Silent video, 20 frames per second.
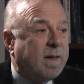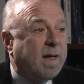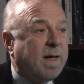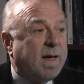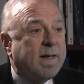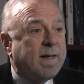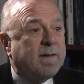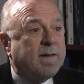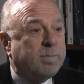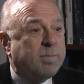
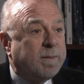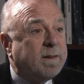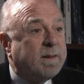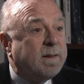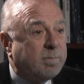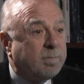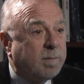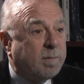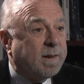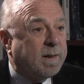Had it been
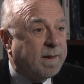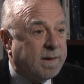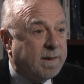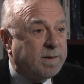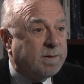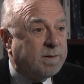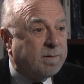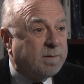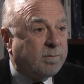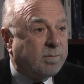in
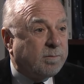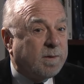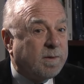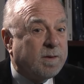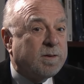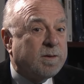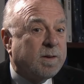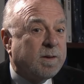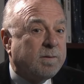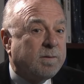place,
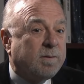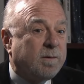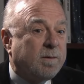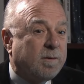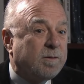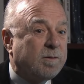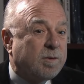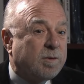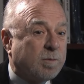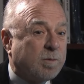there's a
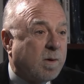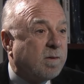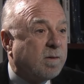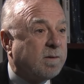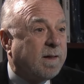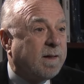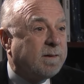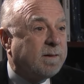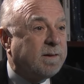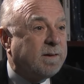strong
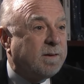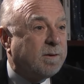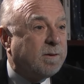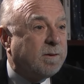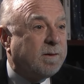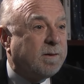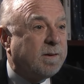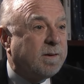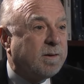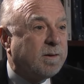
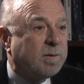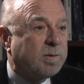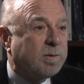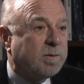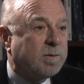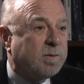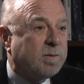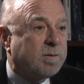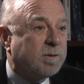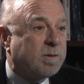likelihood that her
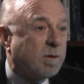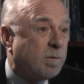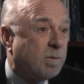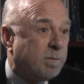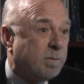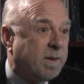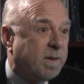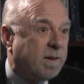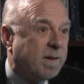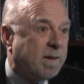son
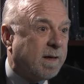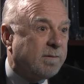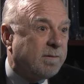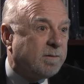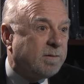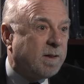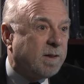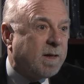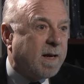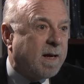would be
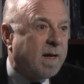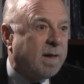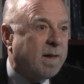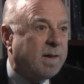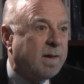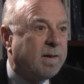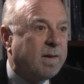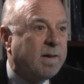alive today.